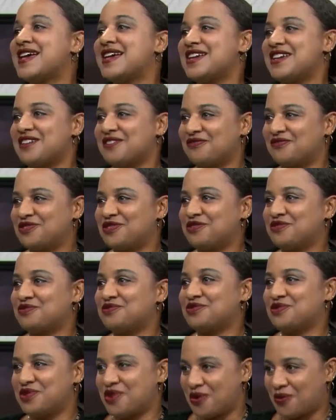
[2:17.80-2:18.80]
If you
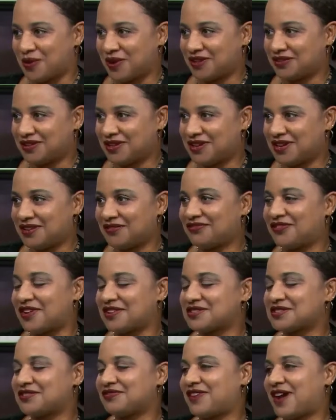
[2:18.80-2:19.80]
knowingly
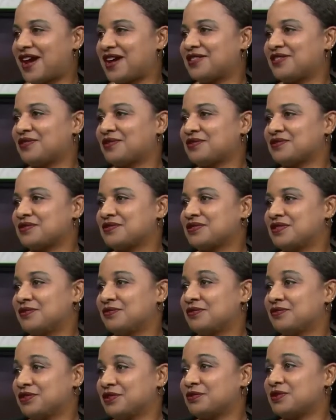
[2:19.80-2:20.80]
falsify the
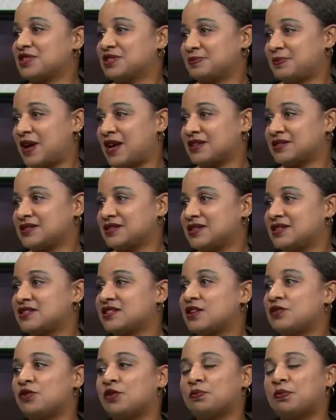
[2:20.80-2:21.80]
responses,
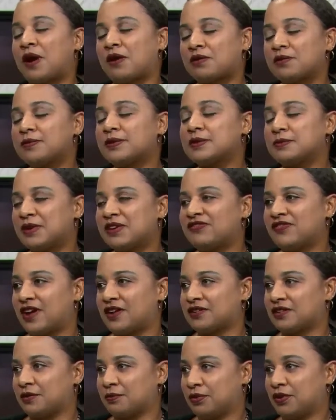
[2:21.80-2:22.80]
it will probably be
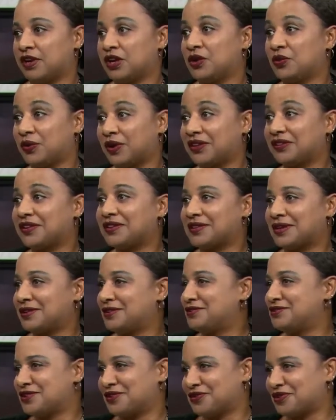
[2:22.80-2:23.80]
found out pretty quickly that
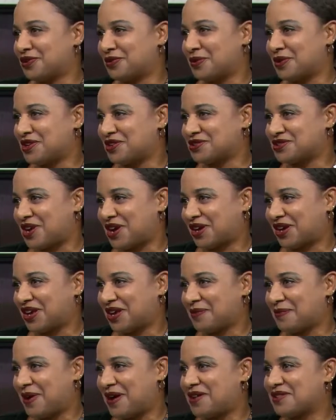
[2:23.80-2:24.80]
you don't know what you're talking
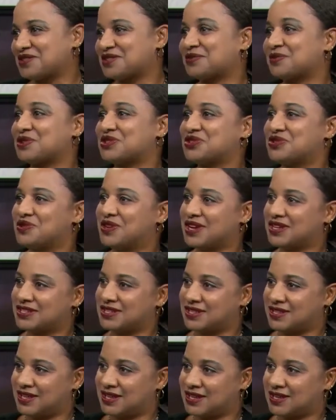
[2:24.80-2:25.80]
about. So once you get
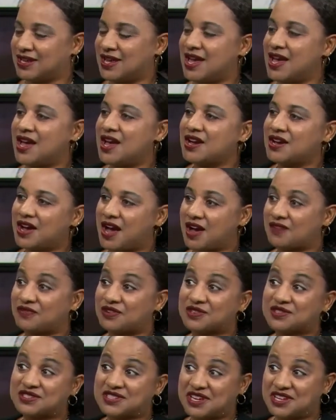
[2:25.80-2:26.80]
to the
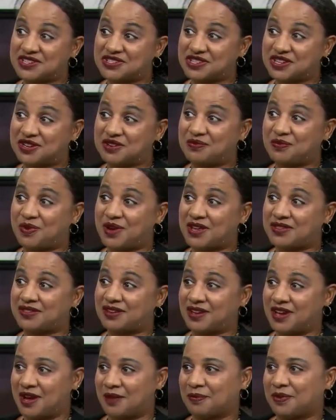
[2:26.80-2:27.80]
conversation with a
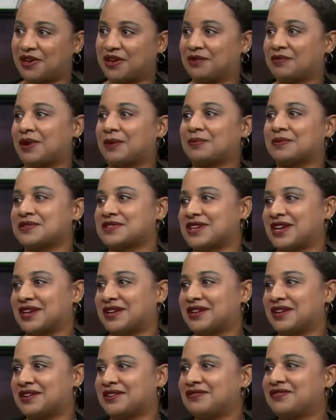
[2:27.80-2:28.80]
company
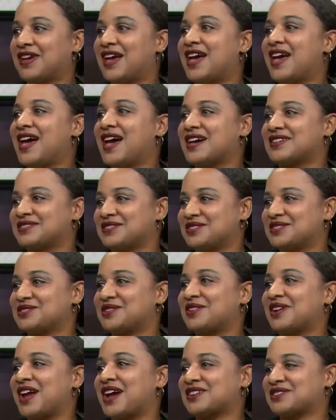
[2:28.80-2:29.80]
representative, as they
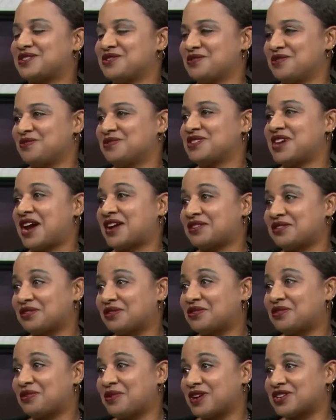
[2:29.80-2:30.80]
start asking you
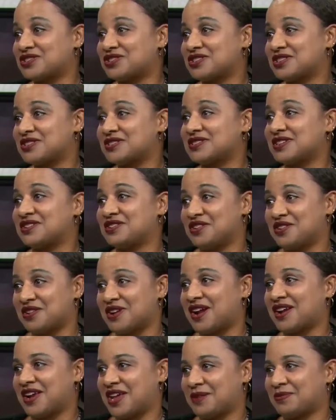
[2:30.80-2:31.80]
technical questions and you're
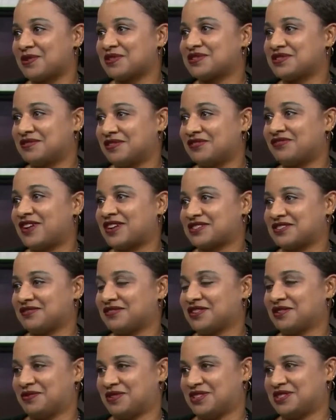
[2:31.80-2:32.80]
not able to
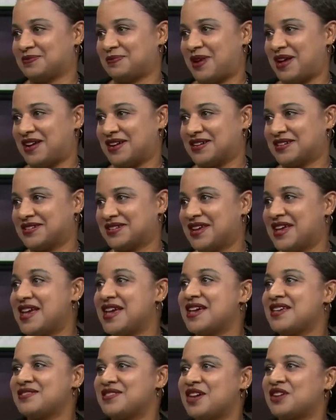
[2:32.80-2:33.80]
effectively respond,
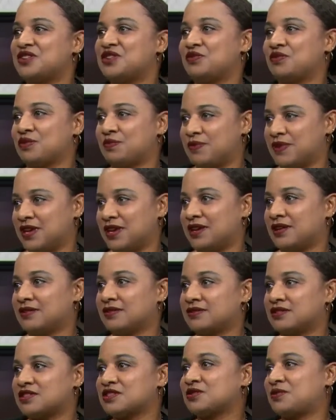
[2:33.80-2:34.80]
then you will be
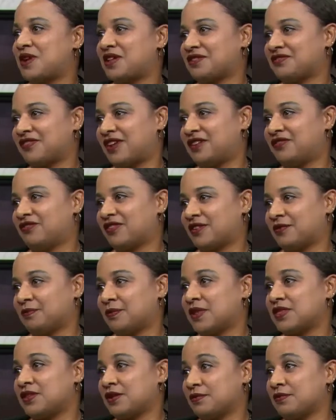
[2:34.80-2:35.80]
disqualified from
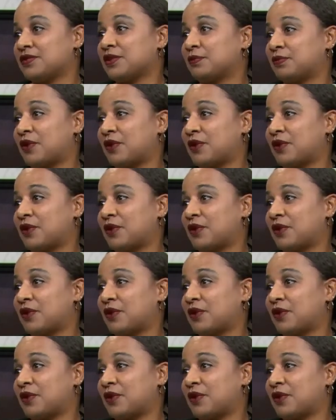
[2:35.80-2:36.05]
the